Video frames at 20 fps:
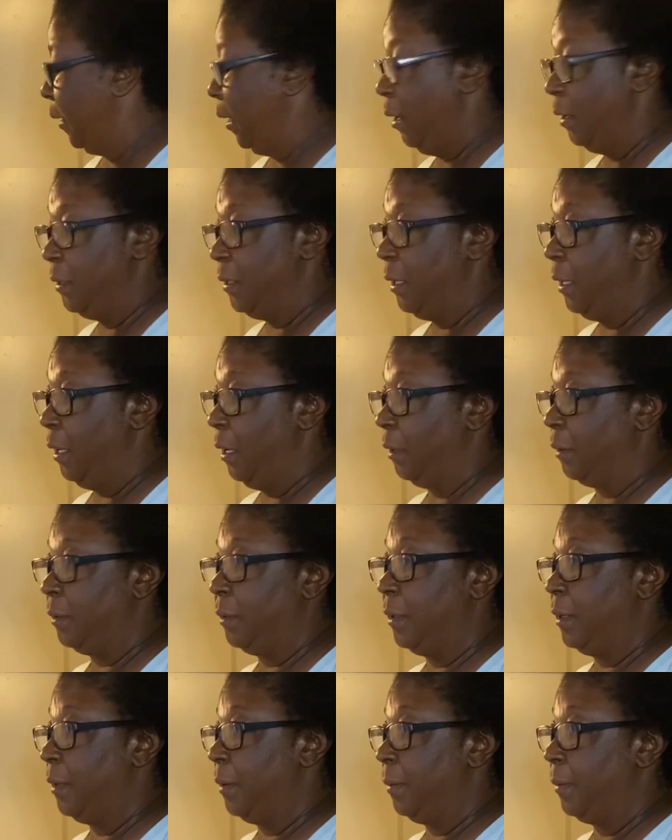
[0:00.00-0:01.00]

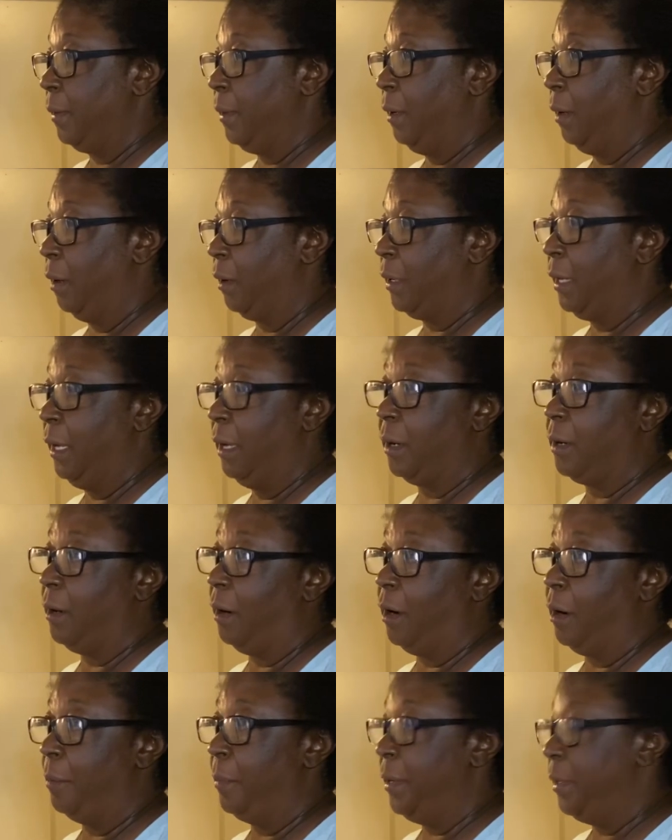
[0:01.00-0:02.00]
he'll
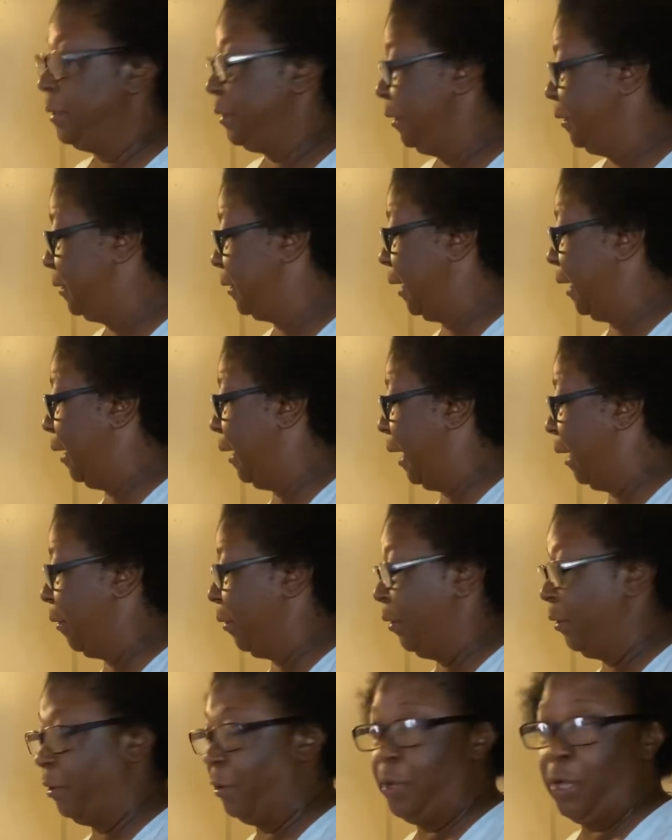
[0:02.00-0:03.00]
call me. He say,
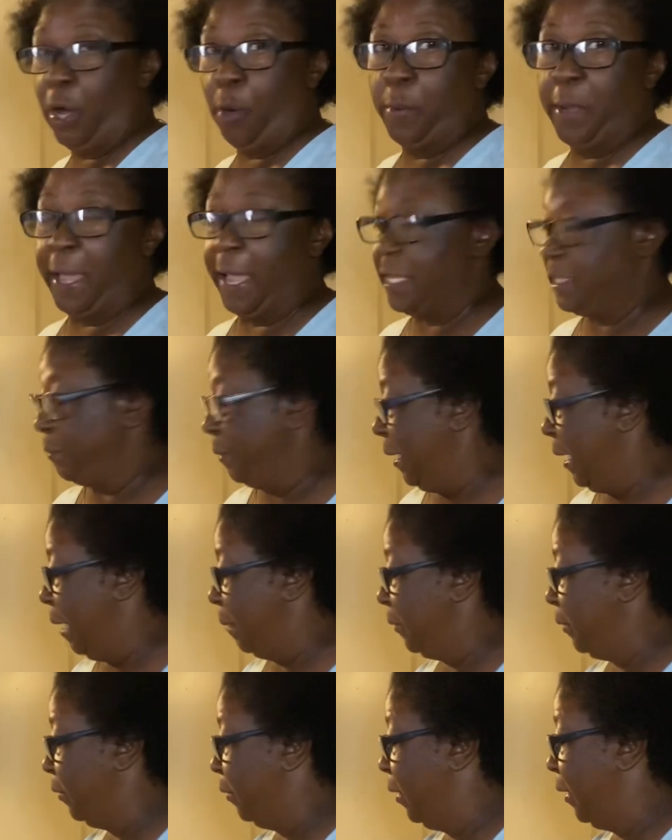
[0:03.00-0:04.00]
he always asks me
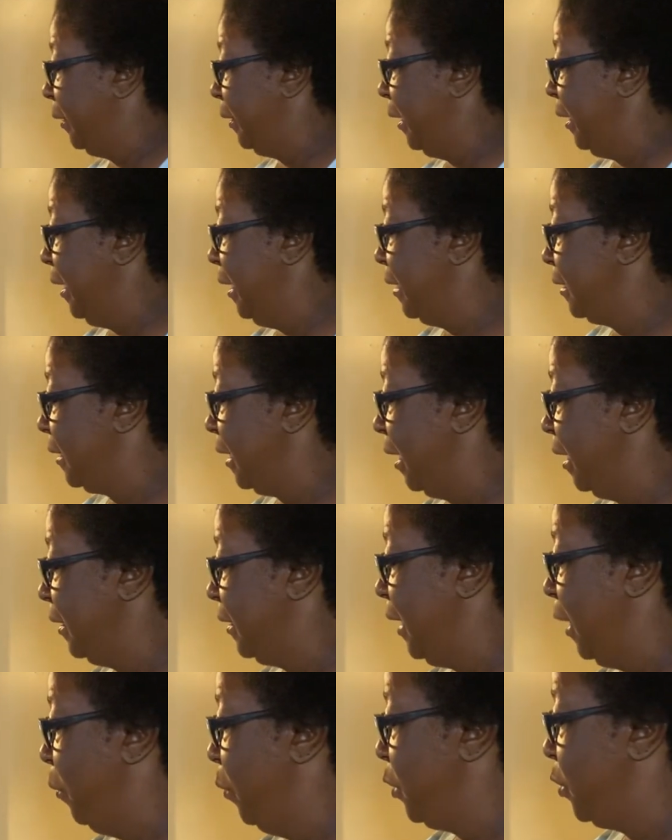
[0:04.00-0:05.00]
how I'm doing. And then he say,
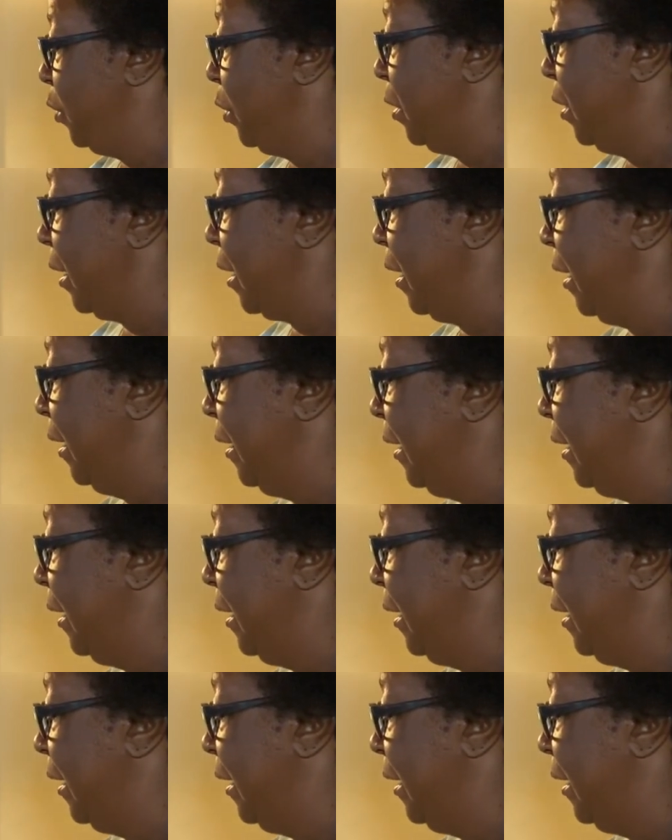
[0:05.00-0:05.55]
okay, what you cooking